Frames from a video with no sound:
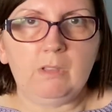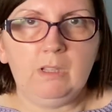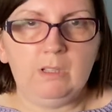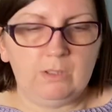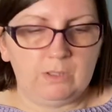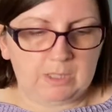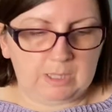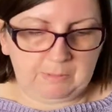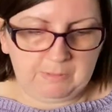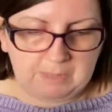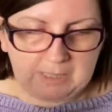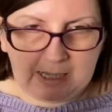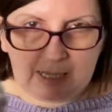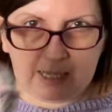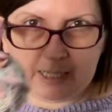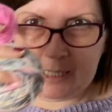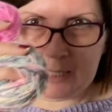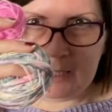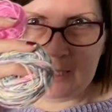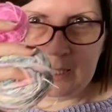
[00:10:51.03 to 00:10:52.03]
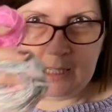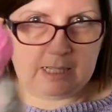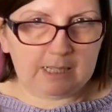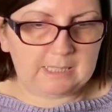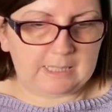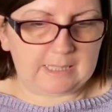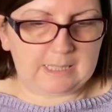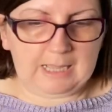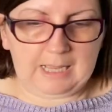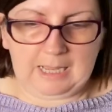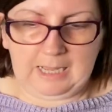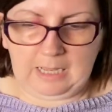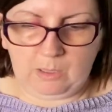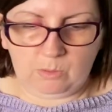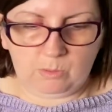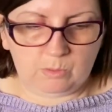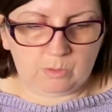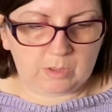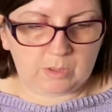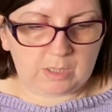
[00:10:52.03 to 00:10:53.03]
So I'm taking these
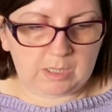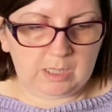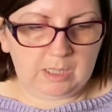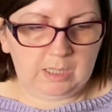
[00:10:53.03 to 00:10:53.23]
out